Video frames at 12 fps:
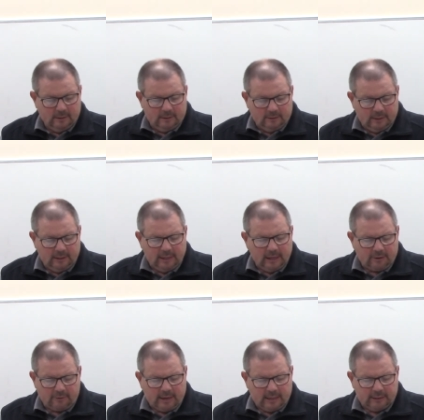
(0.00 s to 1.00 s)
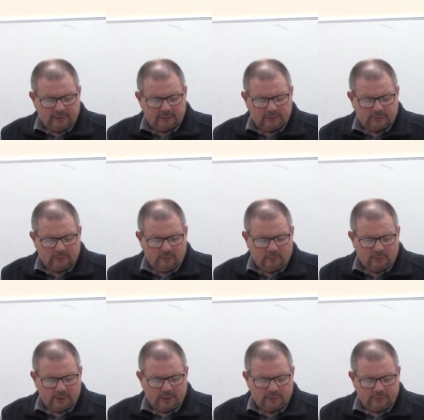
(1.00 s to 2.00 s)
Then they cried unto the
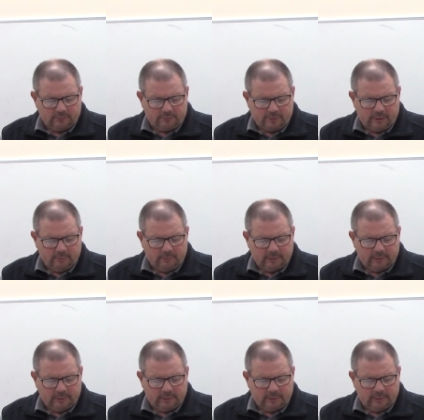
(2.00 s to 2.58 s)
Lord in their trouble,